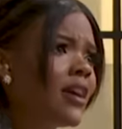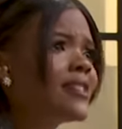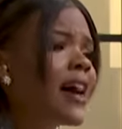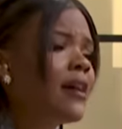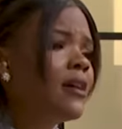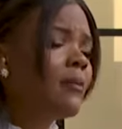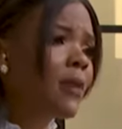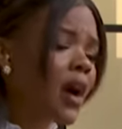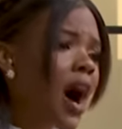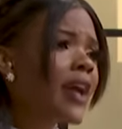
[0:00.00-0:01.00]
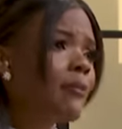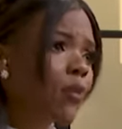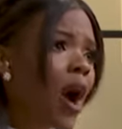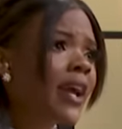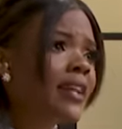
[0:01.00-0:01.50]
is that Ma'Khia
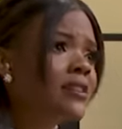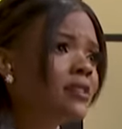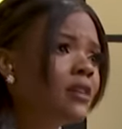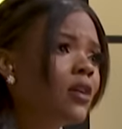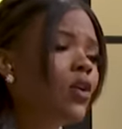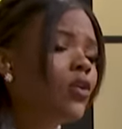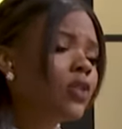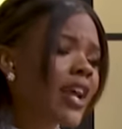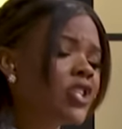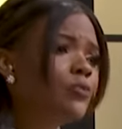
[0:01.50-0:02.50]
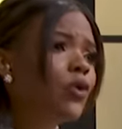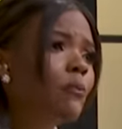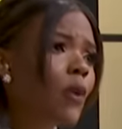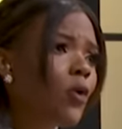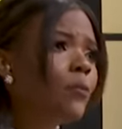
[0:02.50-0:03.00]
Bryant liked to
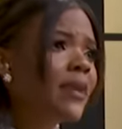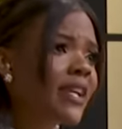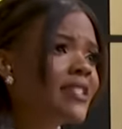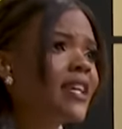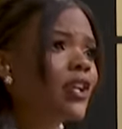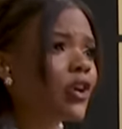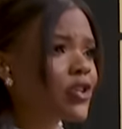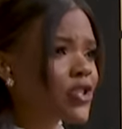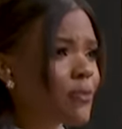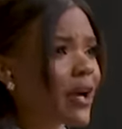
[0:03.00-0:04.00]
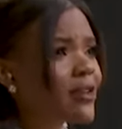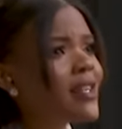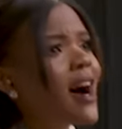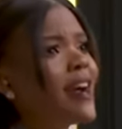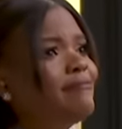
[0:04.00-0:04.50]
promote peace in her spare
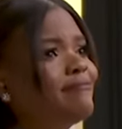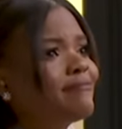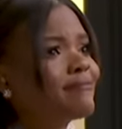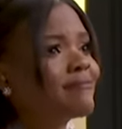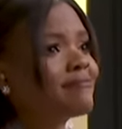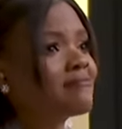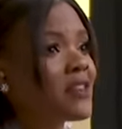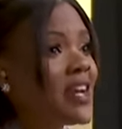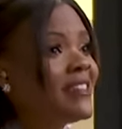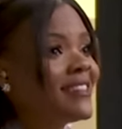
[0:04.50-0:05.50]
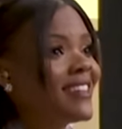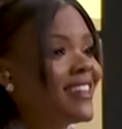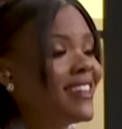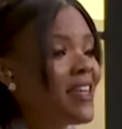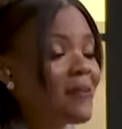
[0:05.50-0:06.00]
time, right?
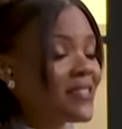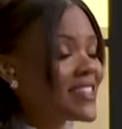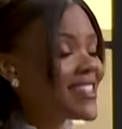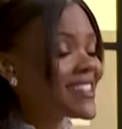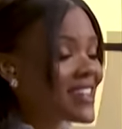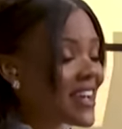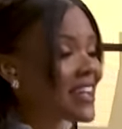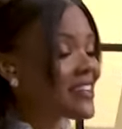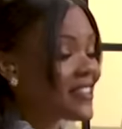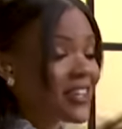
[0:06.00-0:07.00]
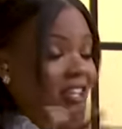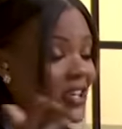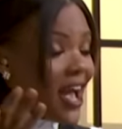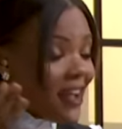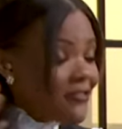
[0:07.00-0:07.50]
I mean, this is like,
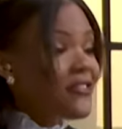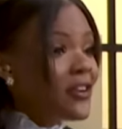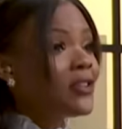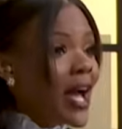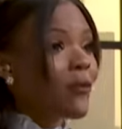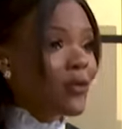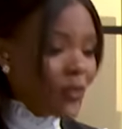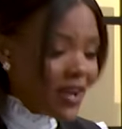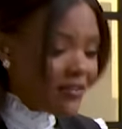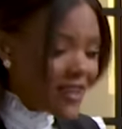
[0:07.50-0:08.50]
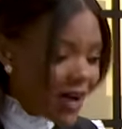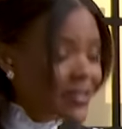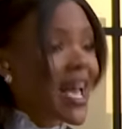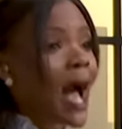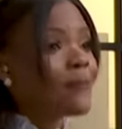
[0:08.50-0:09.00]
I feel like we're, we have now
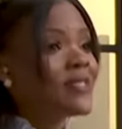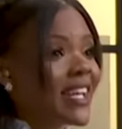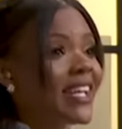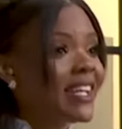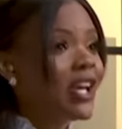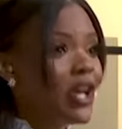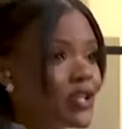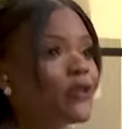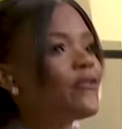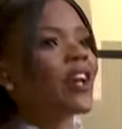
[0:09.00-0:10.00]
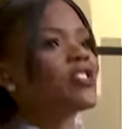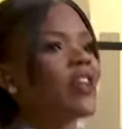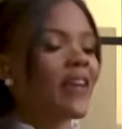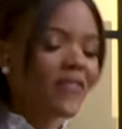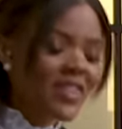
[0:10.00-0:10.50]
tapped into
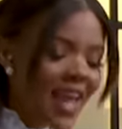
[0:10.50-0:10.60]
fiction. Like